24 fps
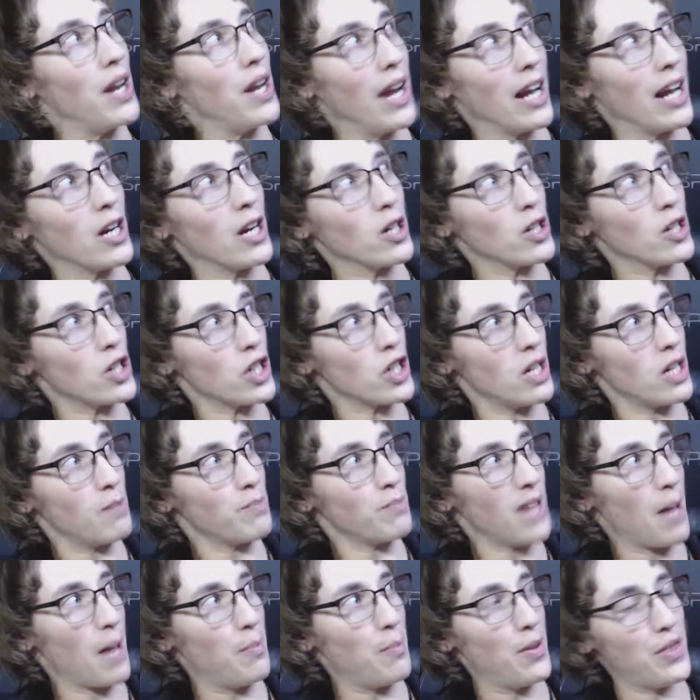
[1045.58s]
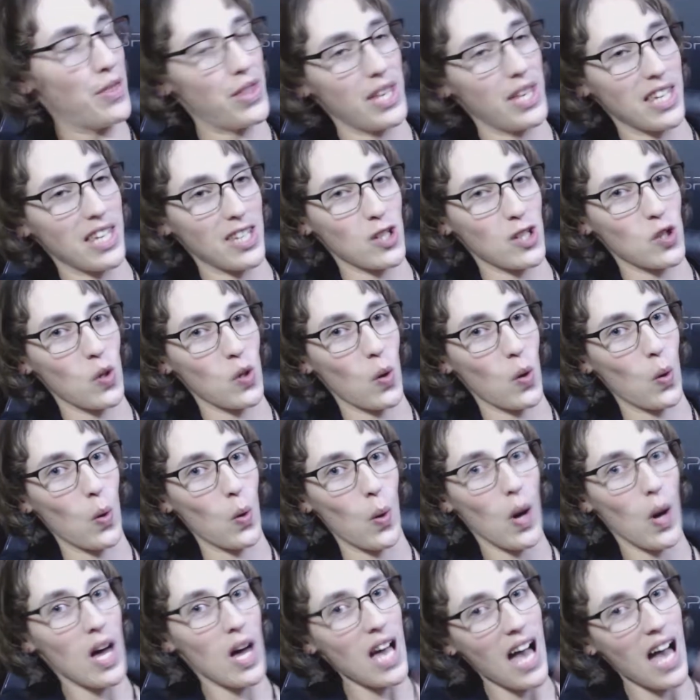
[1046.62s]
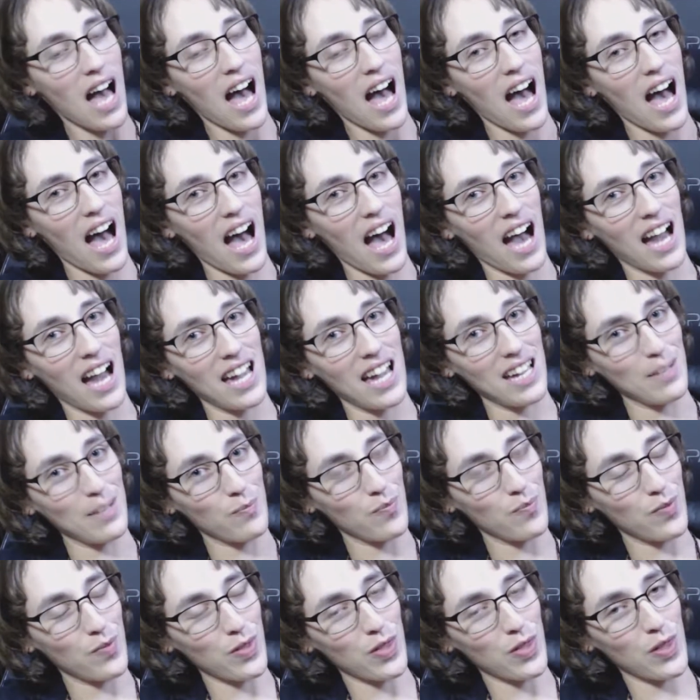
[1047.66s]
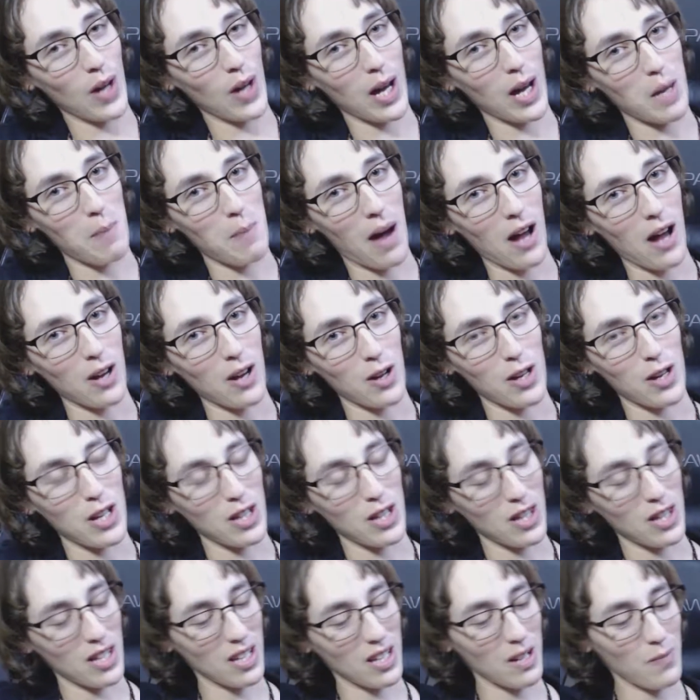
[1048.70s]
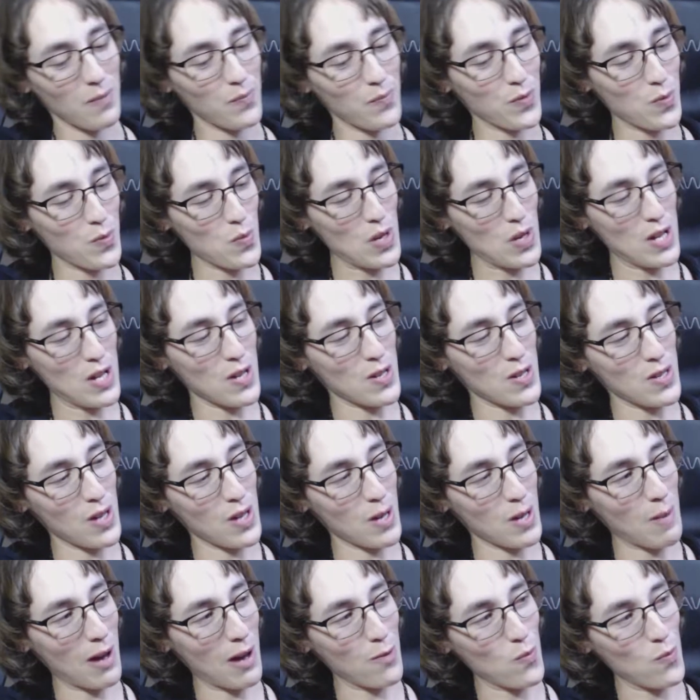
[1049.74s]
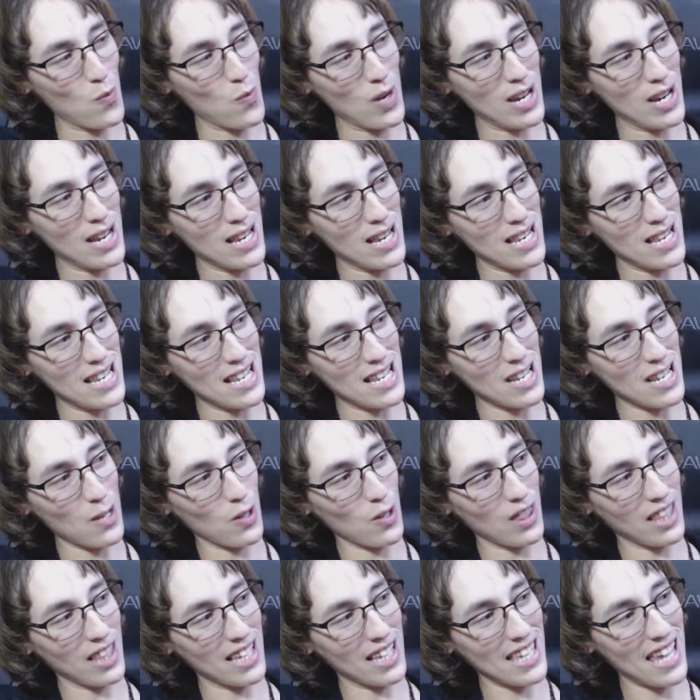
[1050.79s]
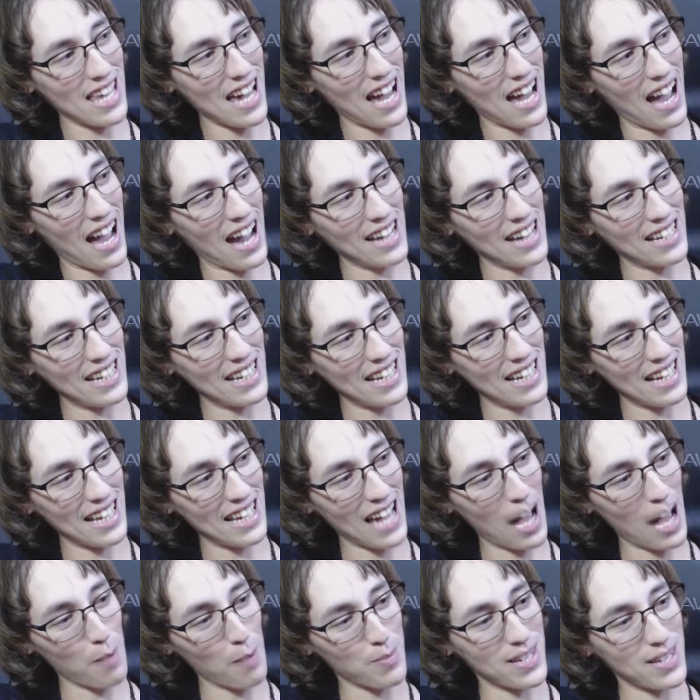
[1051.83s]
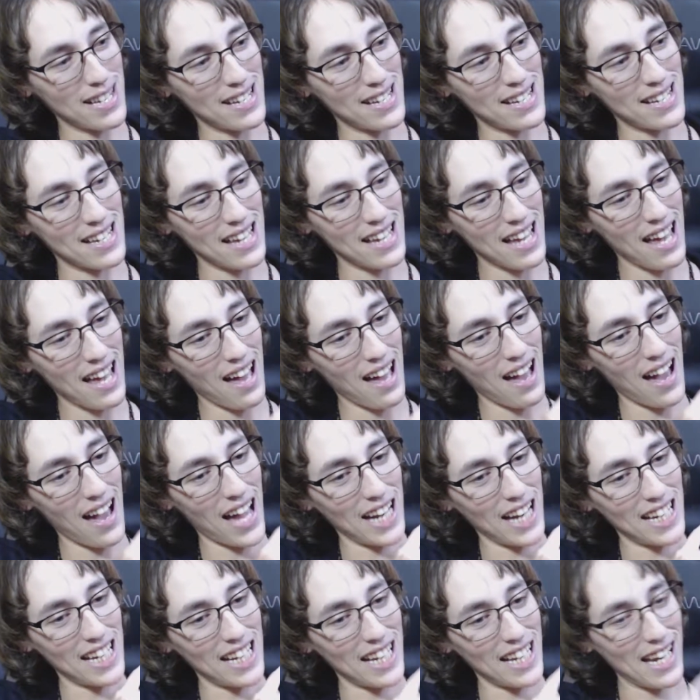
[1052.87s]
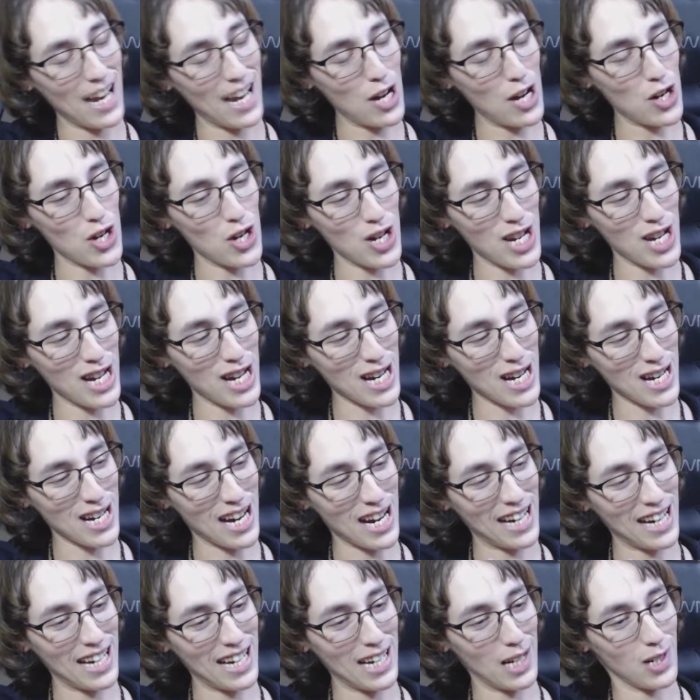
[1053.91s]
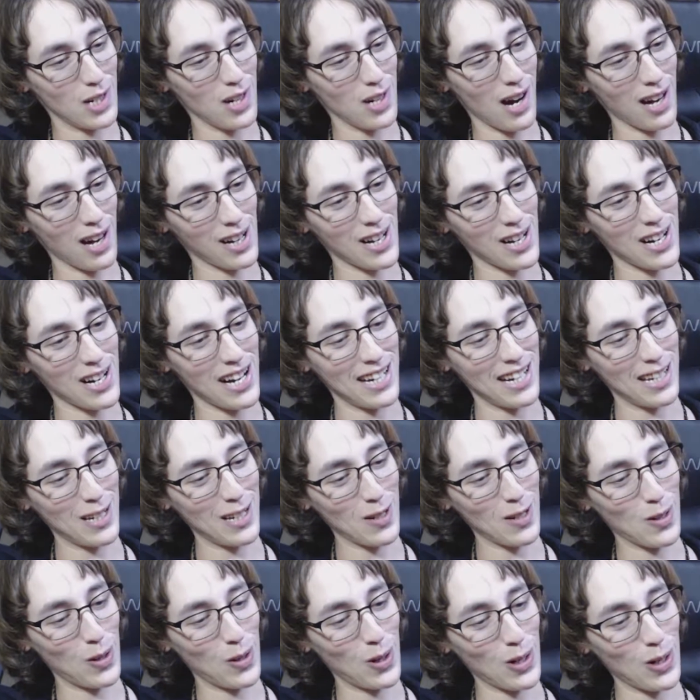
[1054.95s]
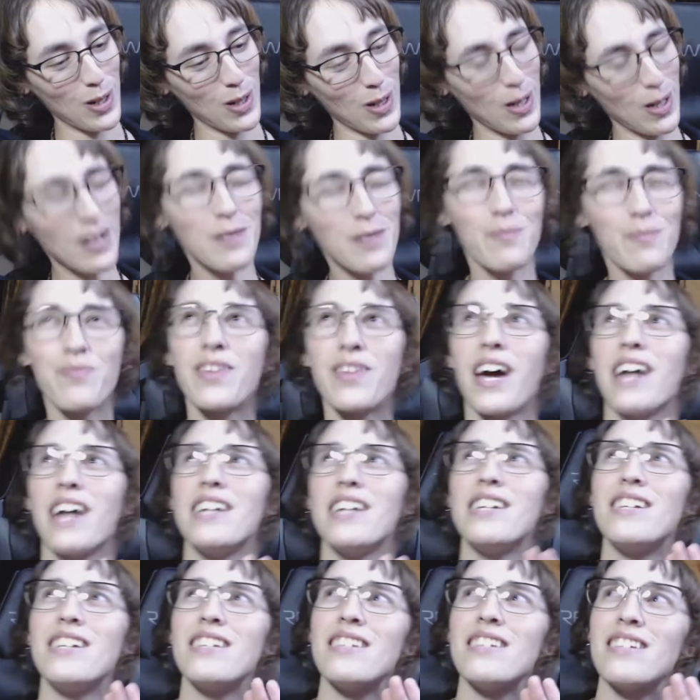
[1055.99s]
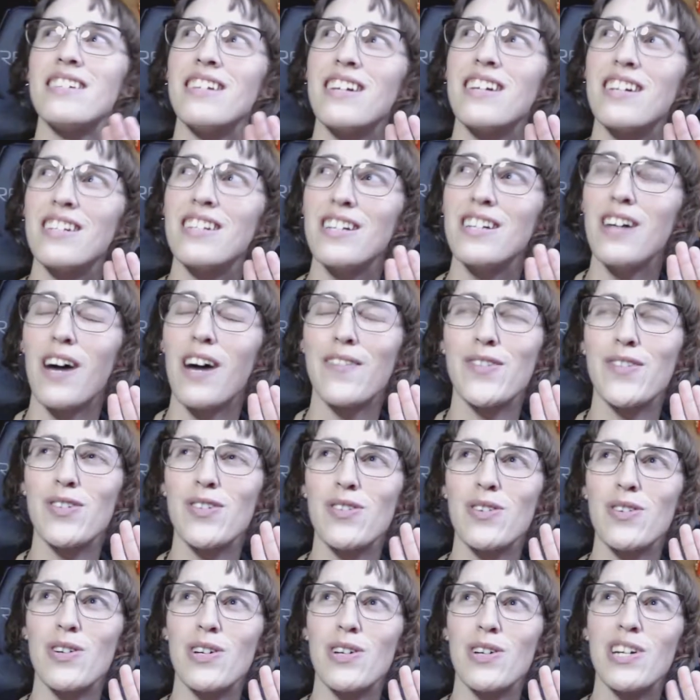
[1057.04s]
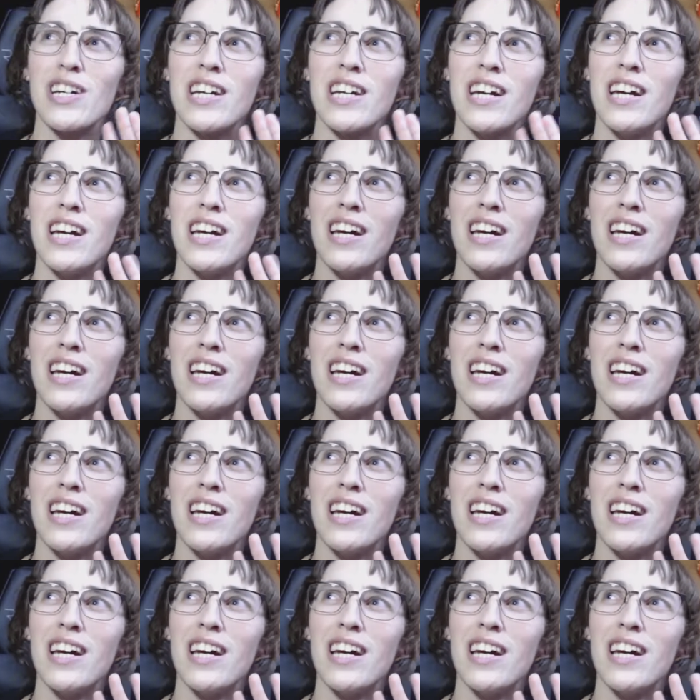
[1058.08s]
an airship type of thing. So I thought about it and went like, yeah, I need a captain, I need an engineer, I need a doctor, I need a cook, I need a security officer,